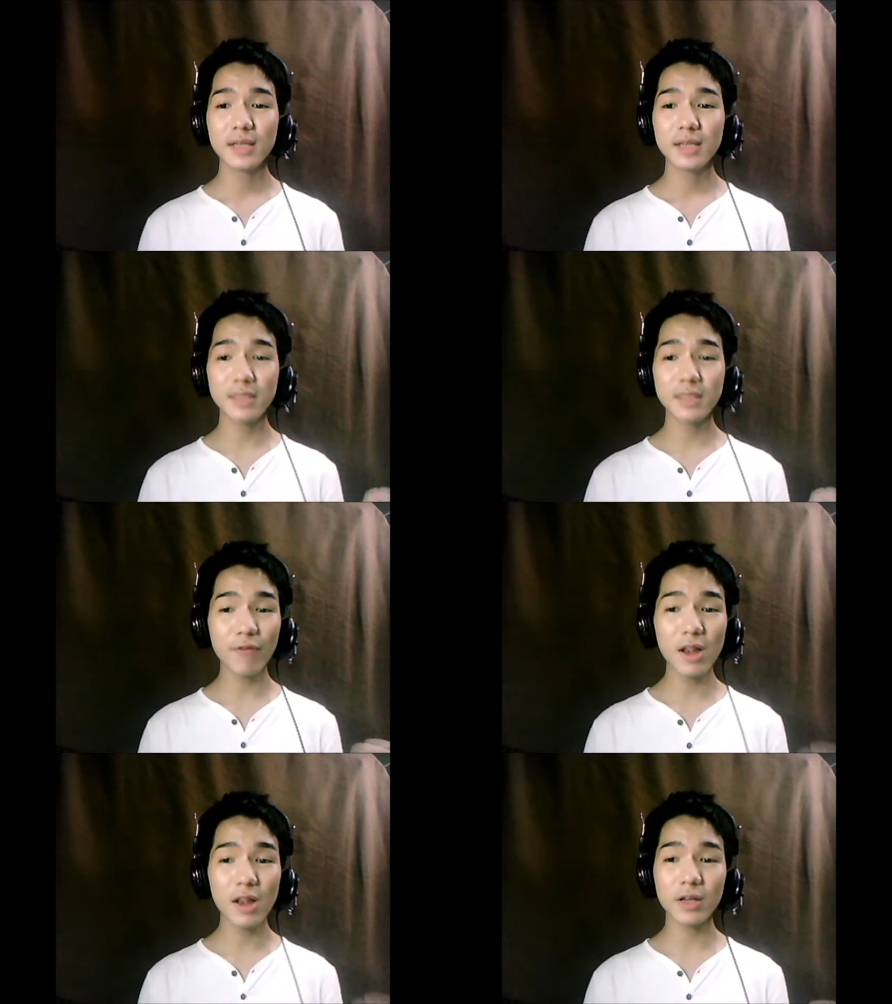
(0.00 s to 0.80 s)

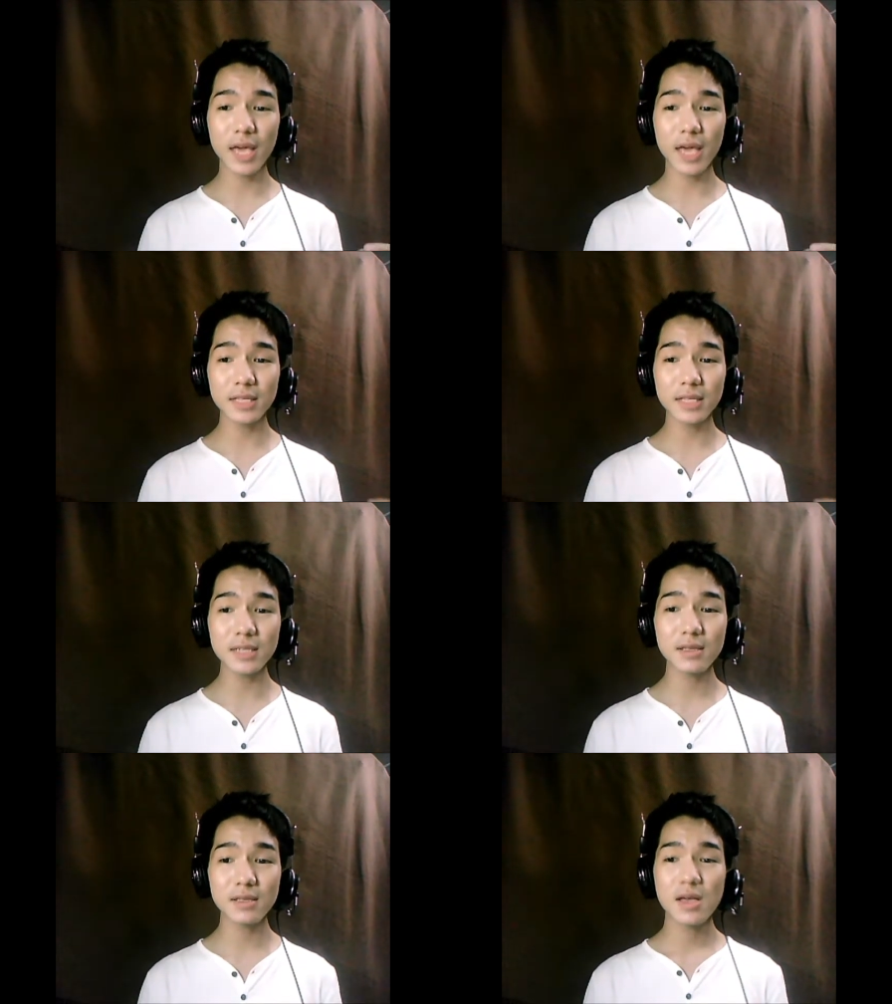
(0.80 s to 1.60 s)
Stephen
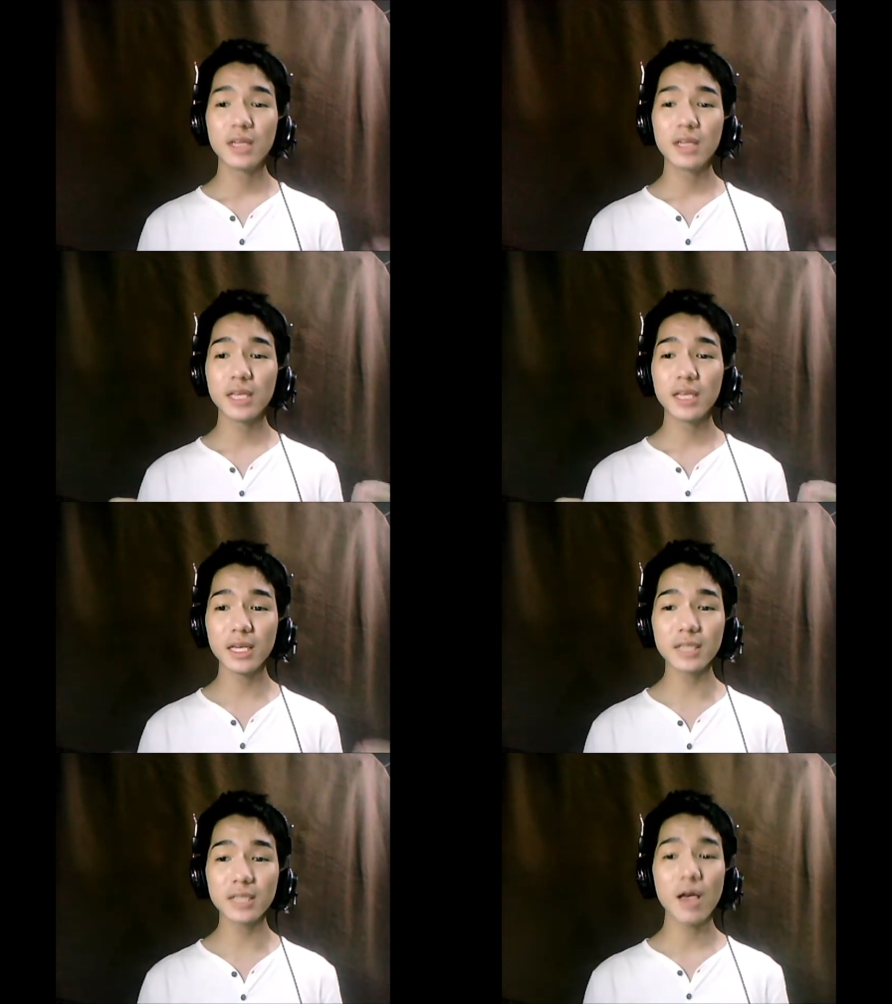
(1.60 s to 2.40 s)
located
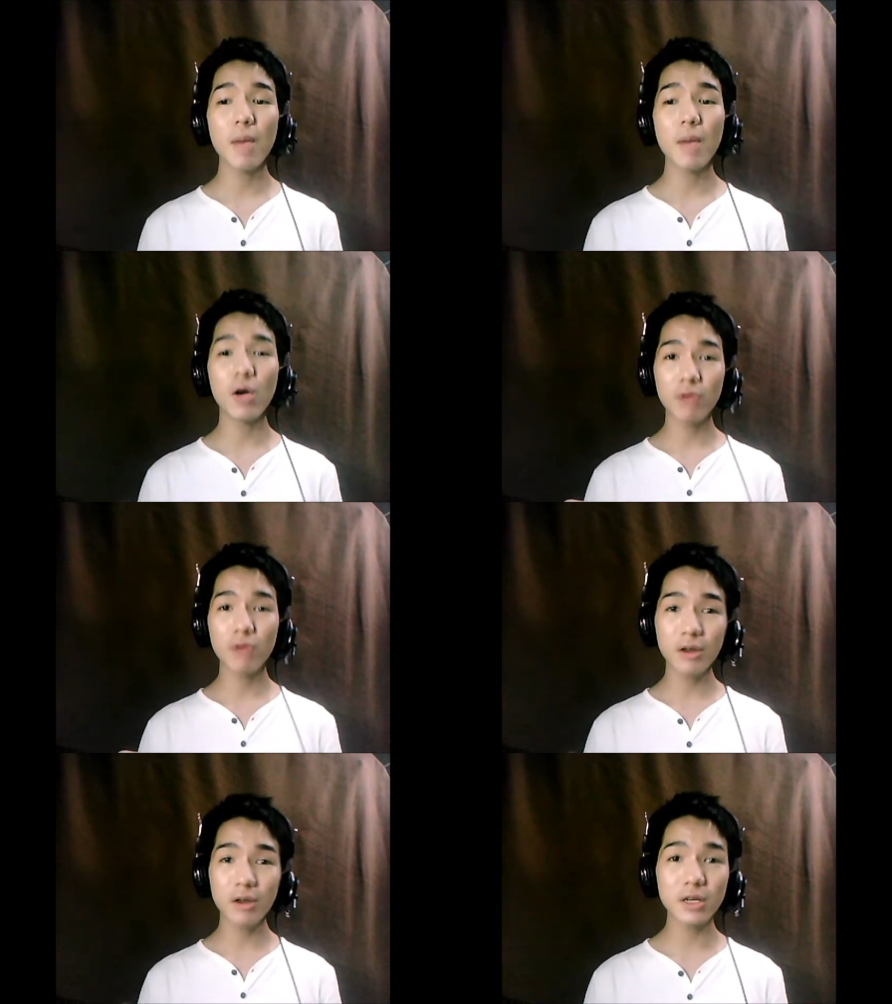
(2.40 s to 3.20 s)
his
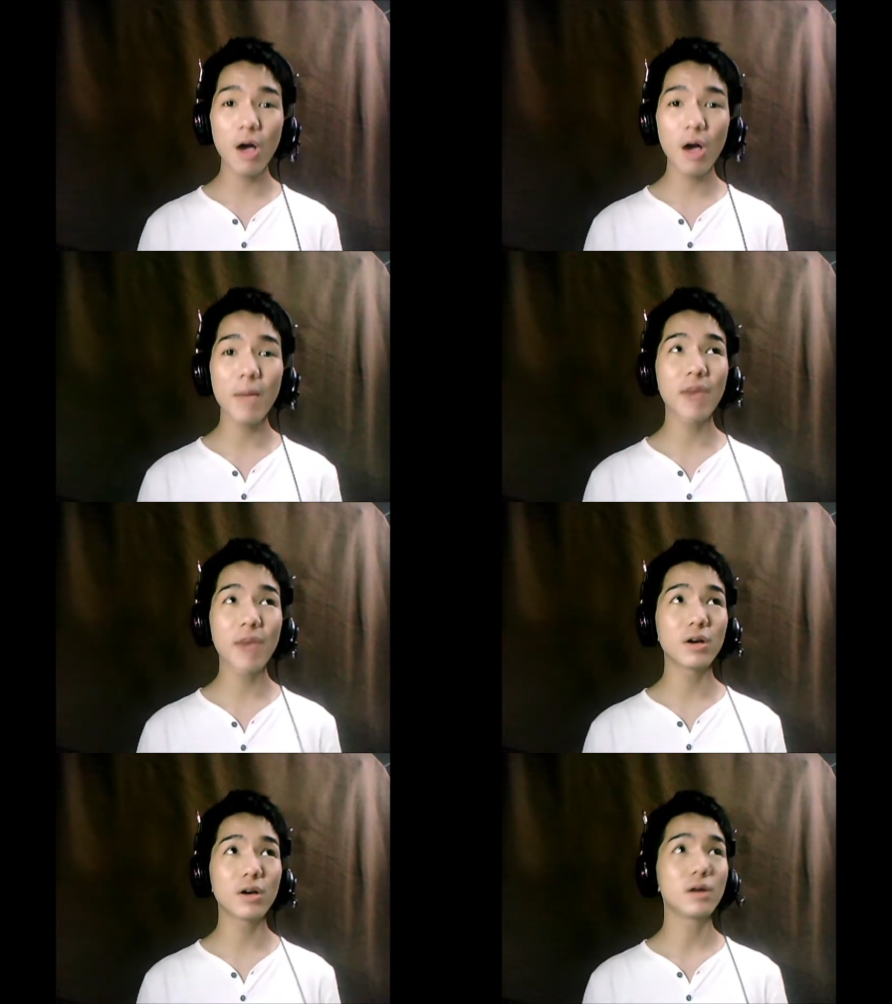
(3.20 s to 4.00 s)
biological
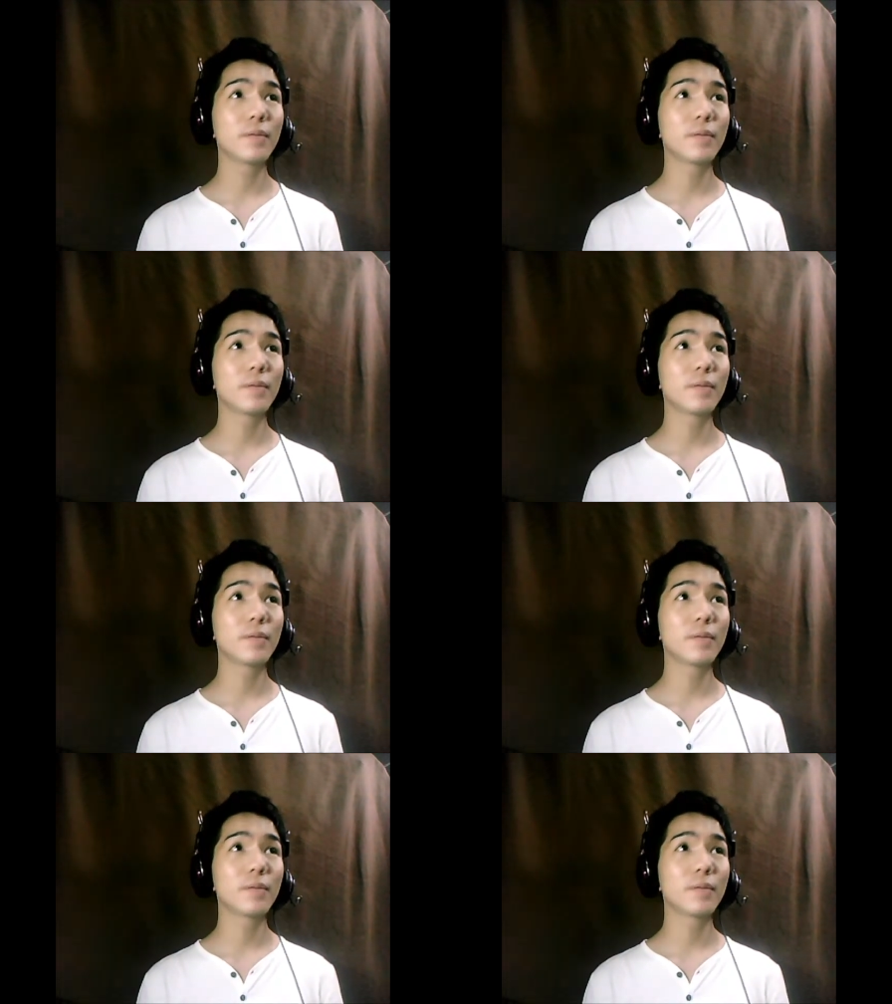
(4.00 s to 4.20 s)
mother,